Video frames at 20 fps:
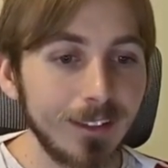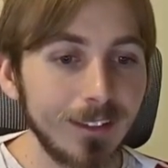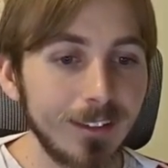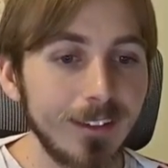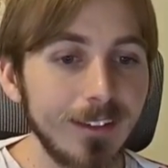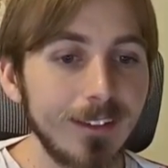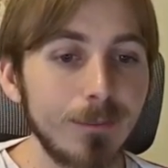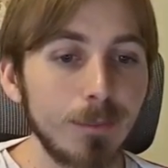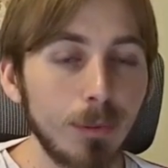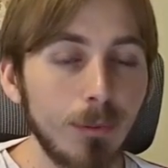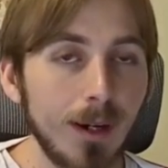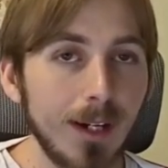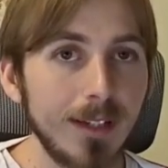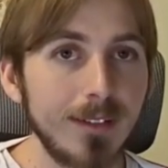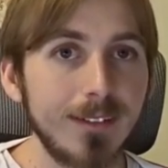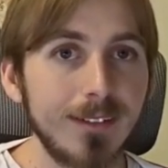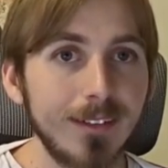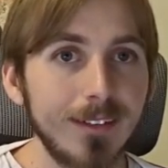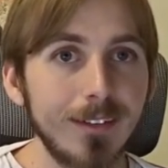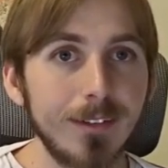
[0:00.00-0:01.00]
This
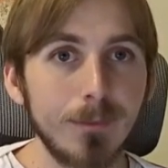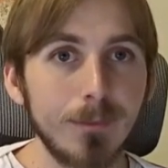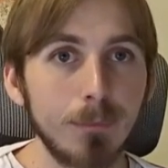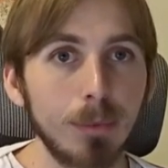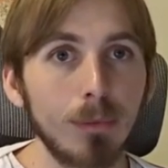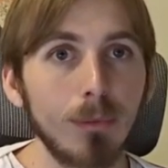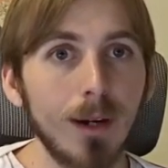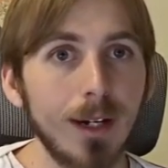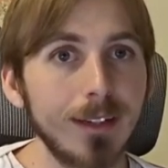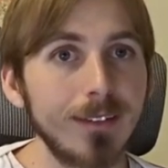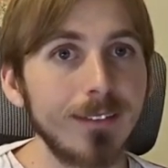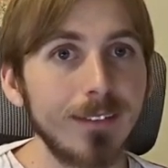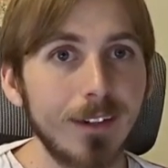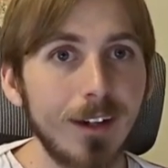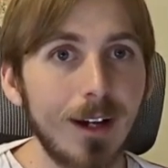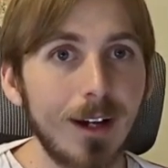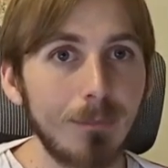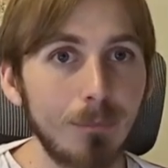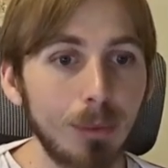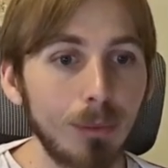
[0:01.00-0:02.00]
price is the price that
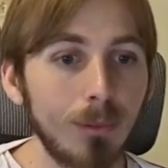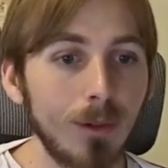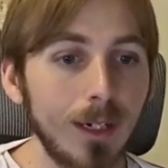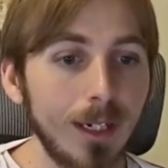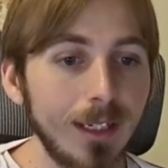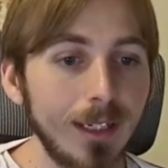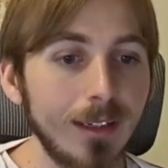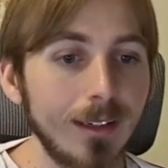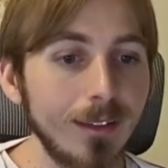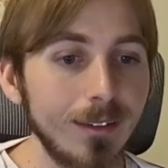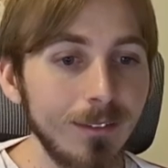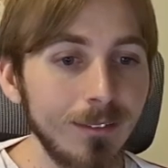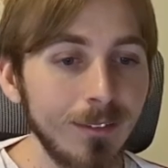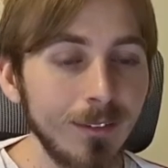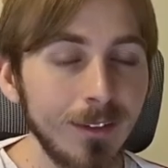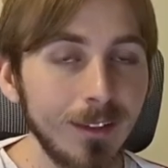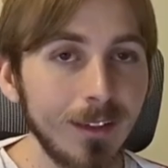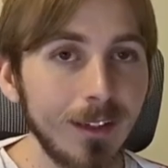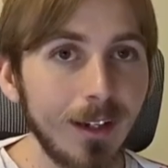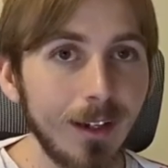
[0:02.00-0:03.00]
I'm praying in
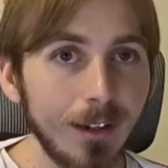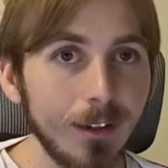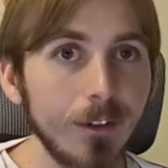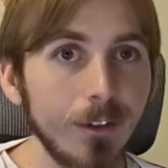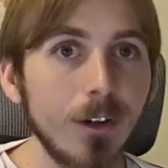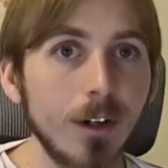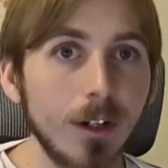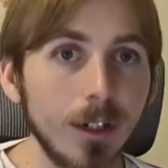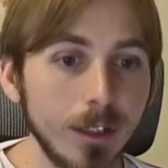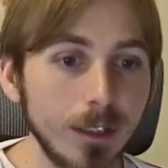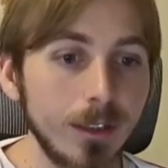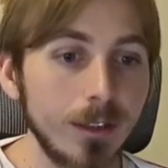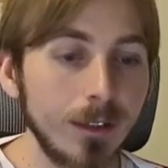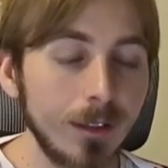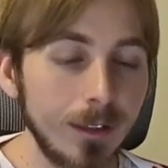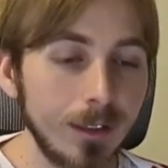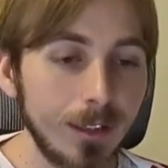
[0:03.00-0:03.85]
a lot,